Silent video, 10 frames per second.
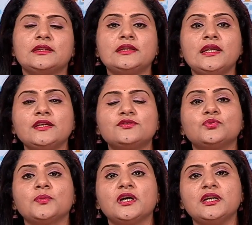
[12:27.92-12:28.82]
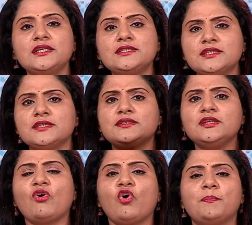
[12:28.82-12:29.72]
The next word is just
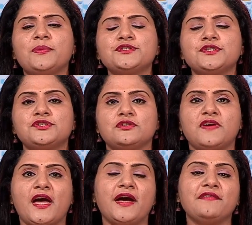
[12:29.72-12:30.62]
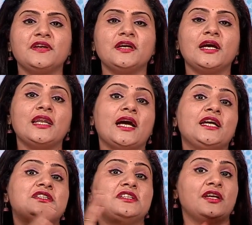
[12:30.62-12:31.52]
the opposite of having an
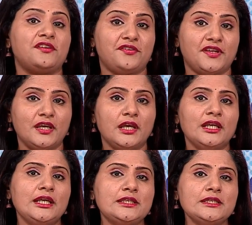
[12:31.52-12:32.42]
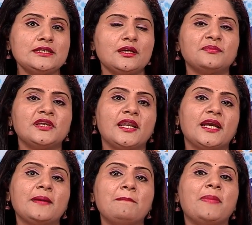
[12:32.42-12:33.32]
itinerary. It is something
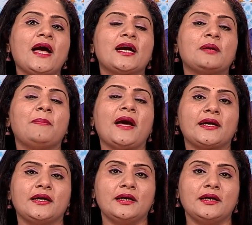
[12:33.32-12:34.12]
like a backpacker.